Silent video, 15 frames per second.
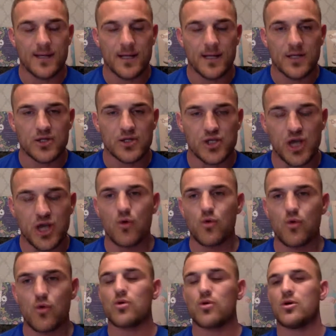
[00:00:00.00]

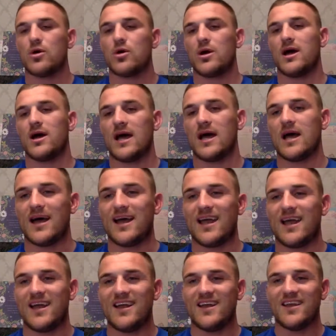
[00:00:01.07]
So I
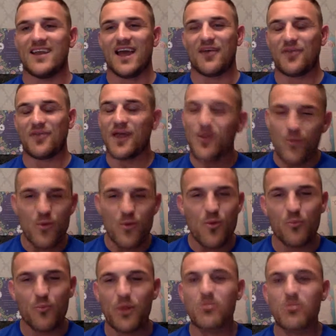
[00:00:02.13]
think we will
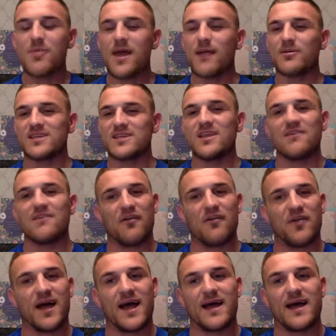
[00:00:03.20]
probably be able to live off
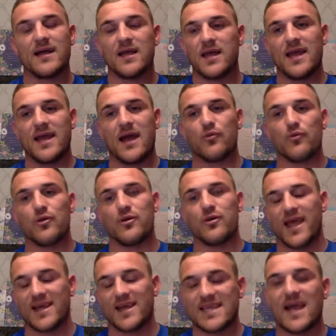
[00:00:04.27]
that. Now,
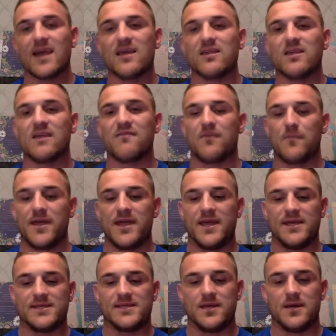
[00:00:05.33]
the exciting thing for
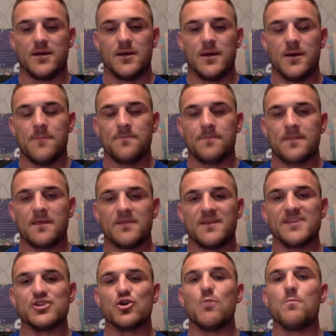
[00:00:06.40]
me is that
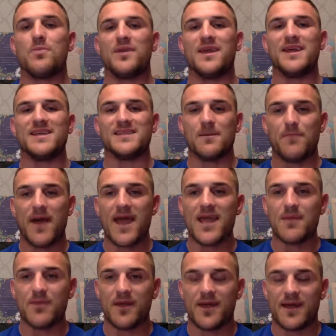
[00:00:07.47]
this company is a
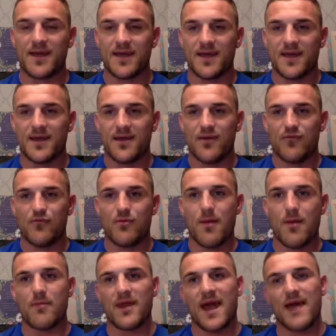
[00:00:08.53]
baby.
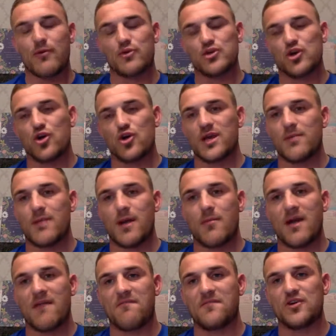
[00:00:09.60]
Remember, I was talking about
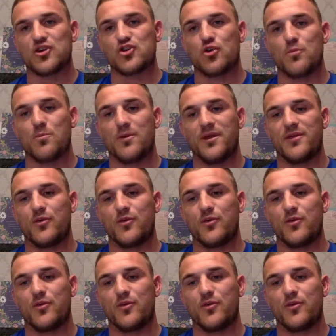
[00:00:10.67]
my first company.